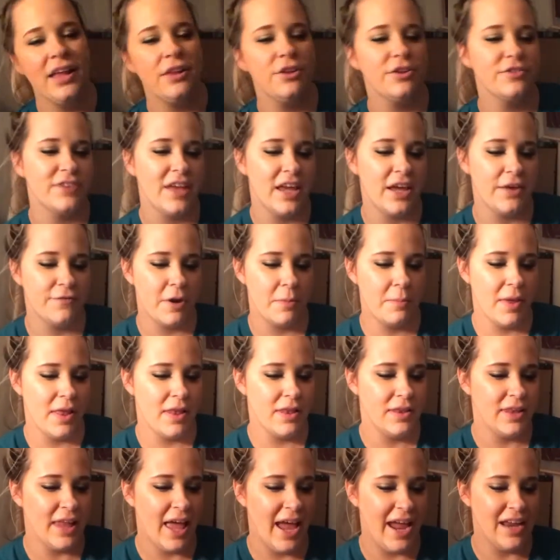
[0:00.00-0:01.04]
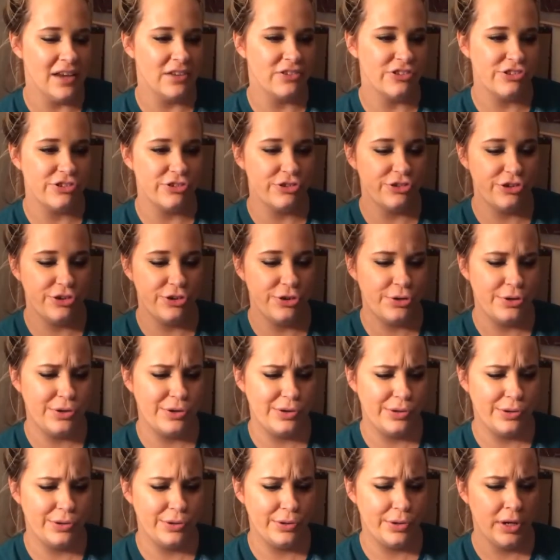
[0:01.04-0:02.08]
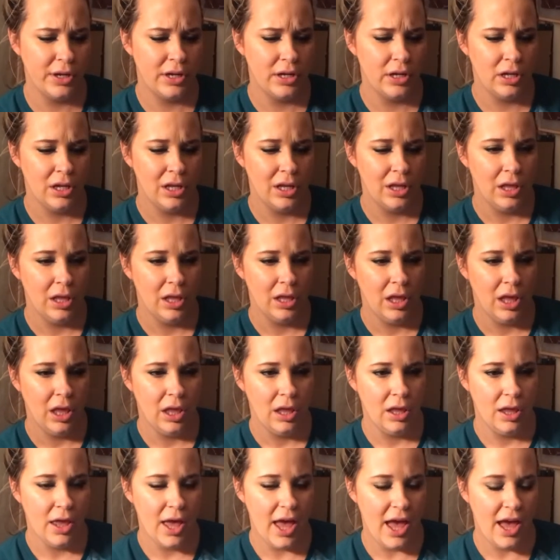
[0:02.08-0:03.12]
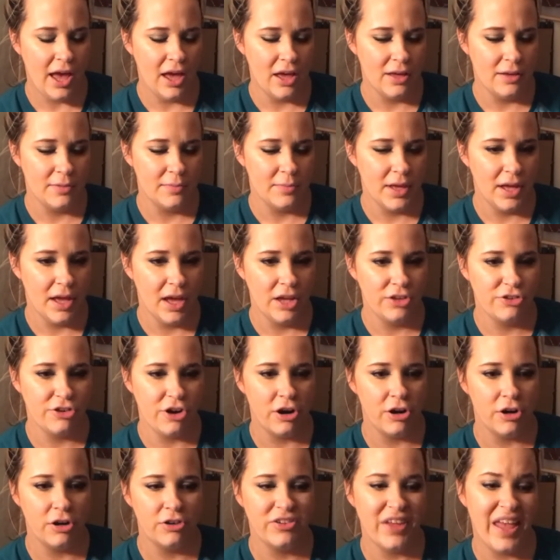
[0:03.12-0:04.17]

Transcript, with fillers: It looks like from light to um, a darker